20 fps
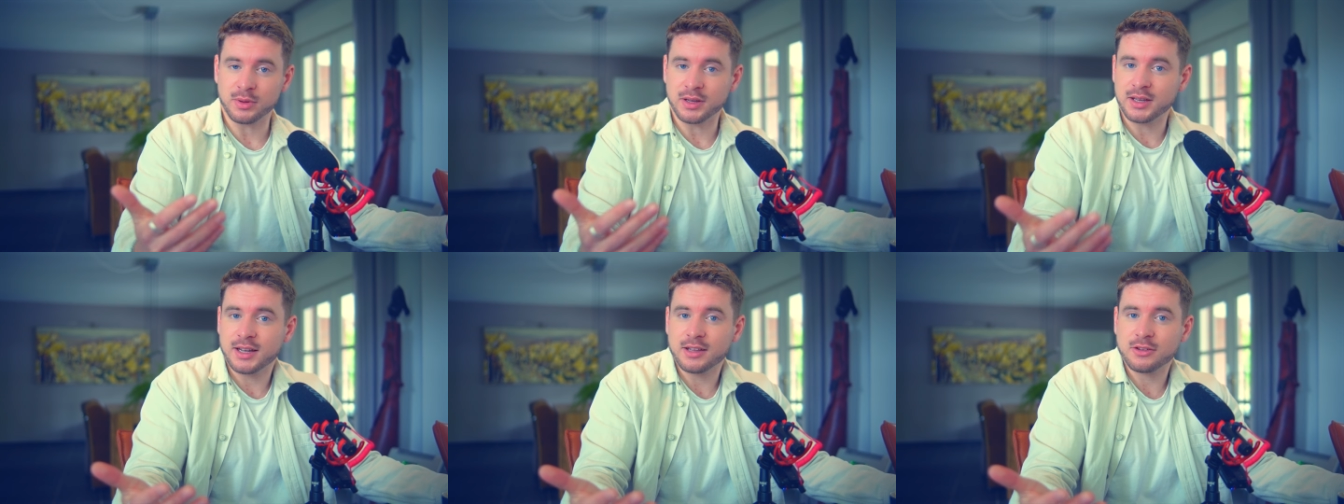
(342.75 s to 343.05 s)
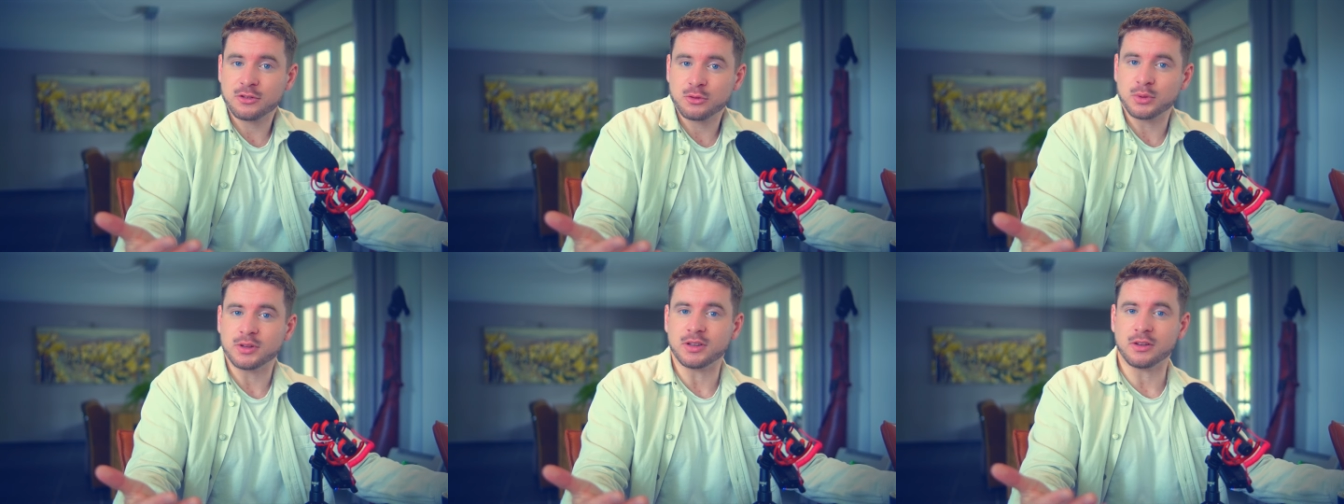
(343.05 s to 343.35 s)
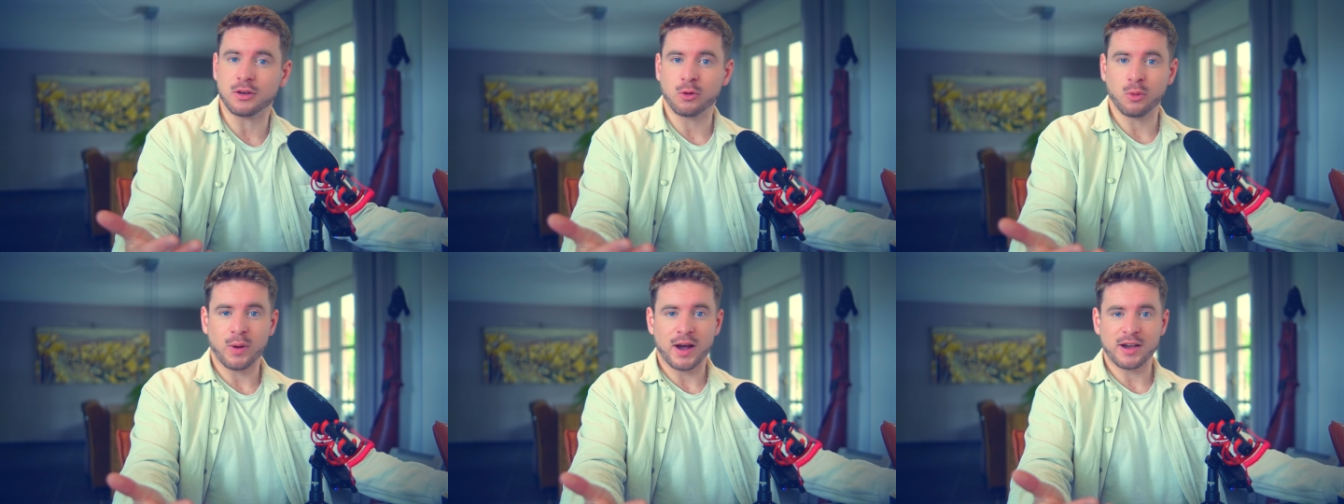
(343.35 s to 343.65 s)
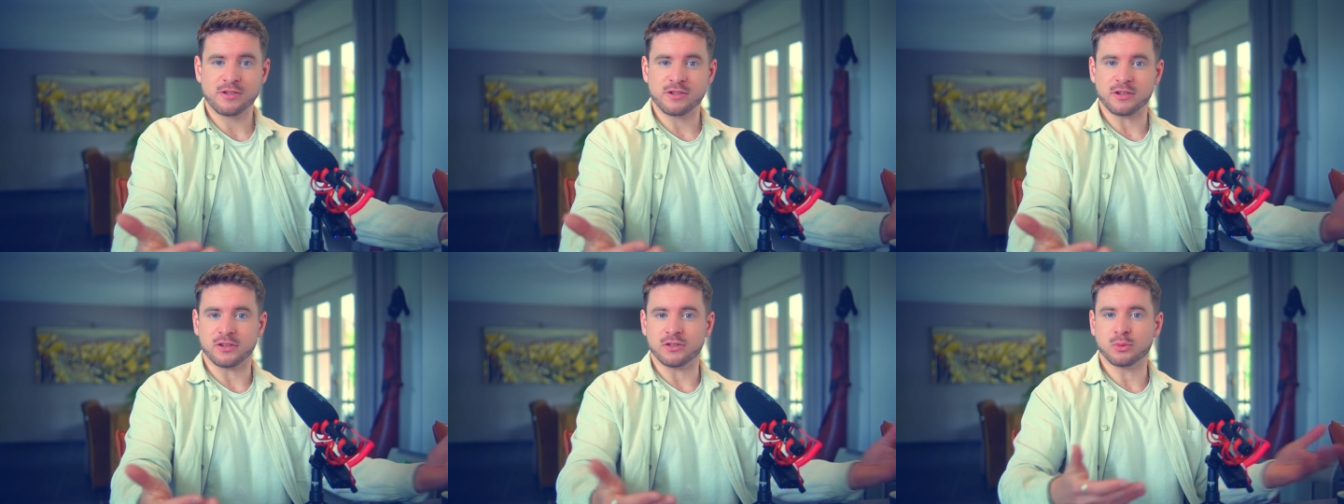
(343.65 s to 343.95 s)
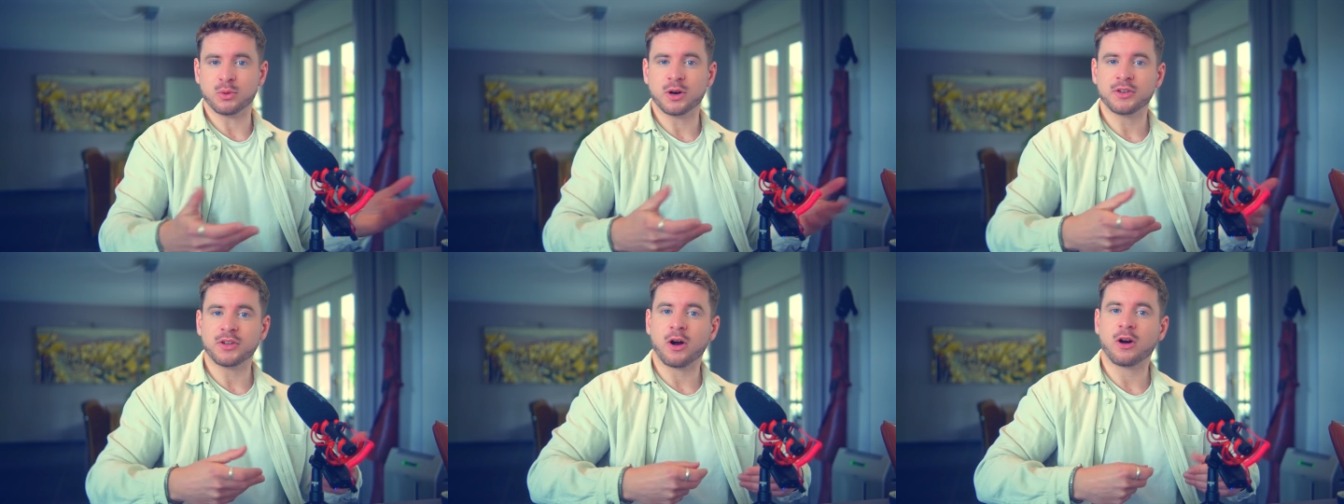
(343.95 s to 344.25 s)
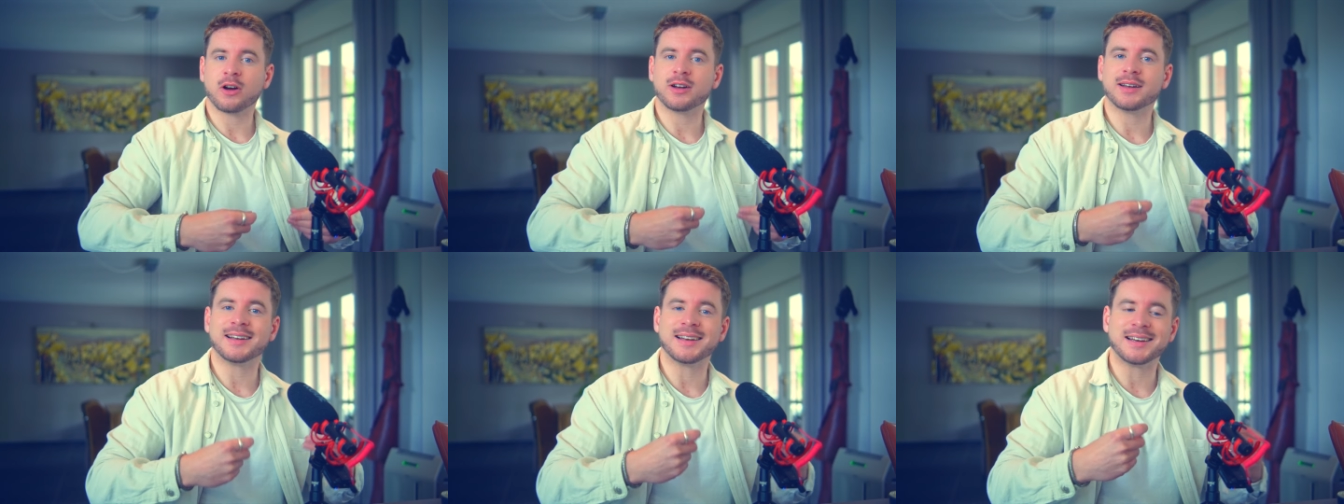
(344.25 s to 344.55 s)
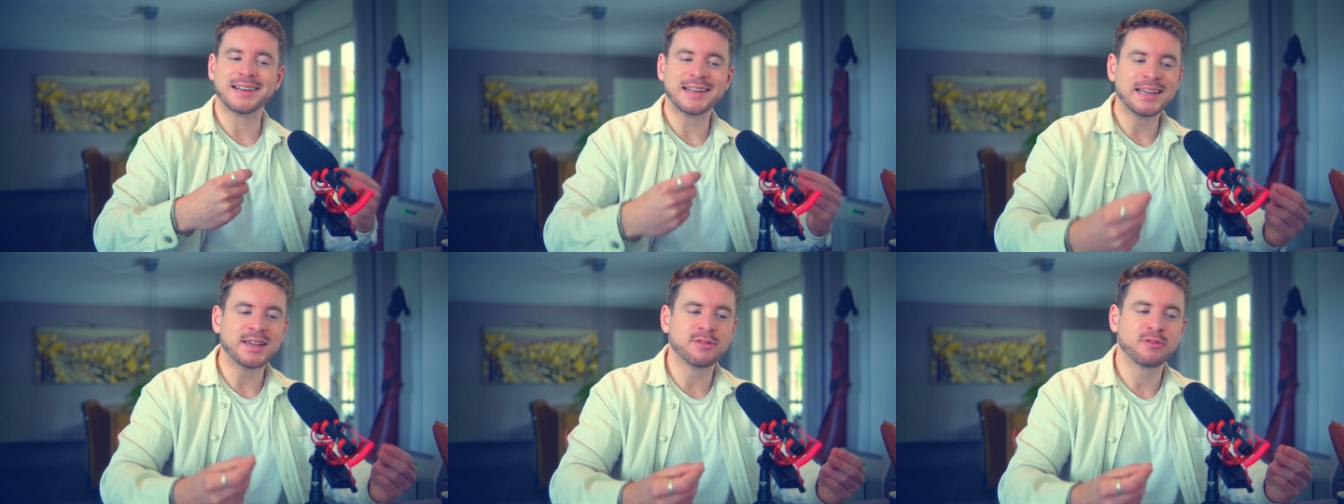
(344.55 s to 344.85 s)
begins with the questions: what are the
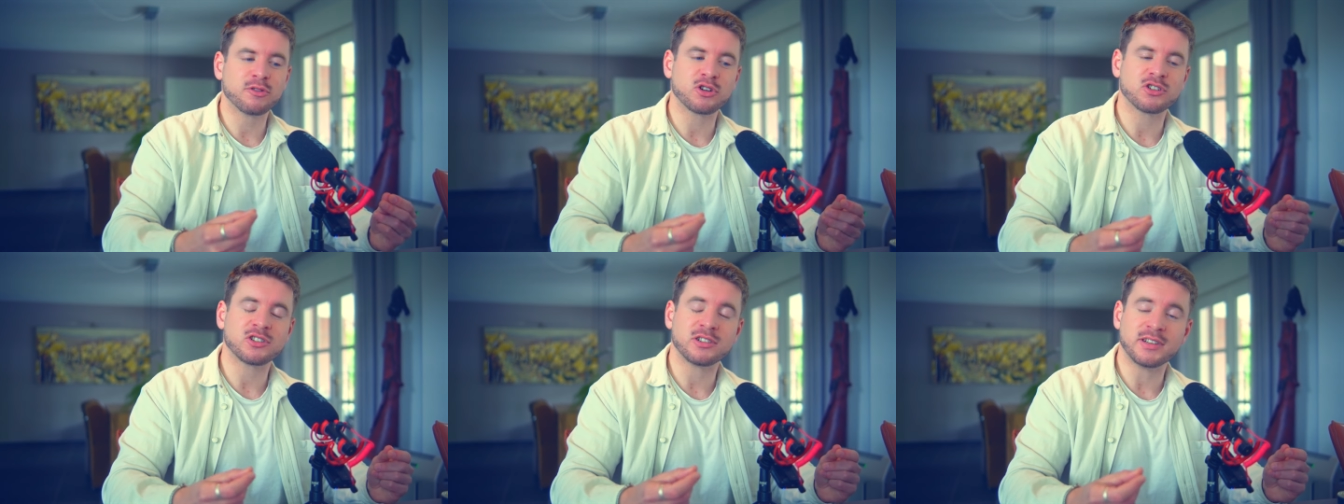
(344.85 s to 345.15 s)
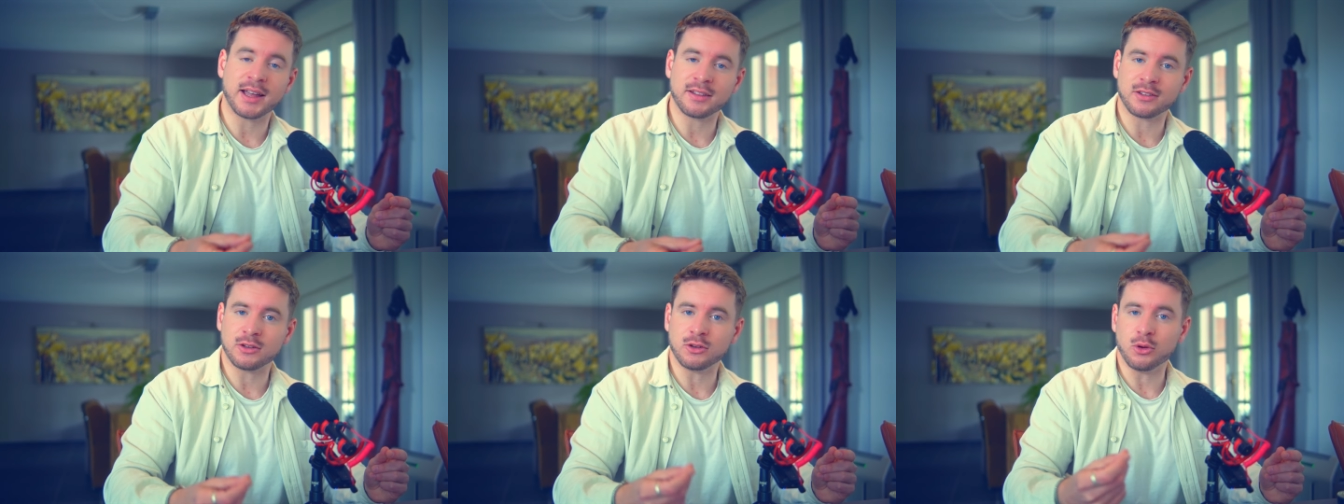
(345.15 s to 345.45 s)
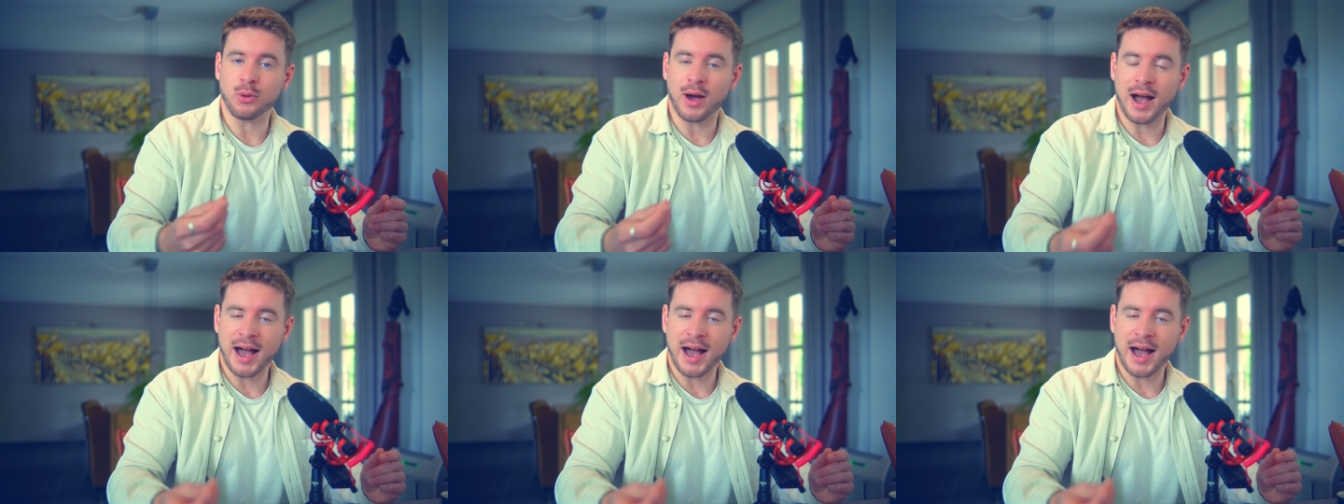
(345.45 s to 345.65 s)
levers that you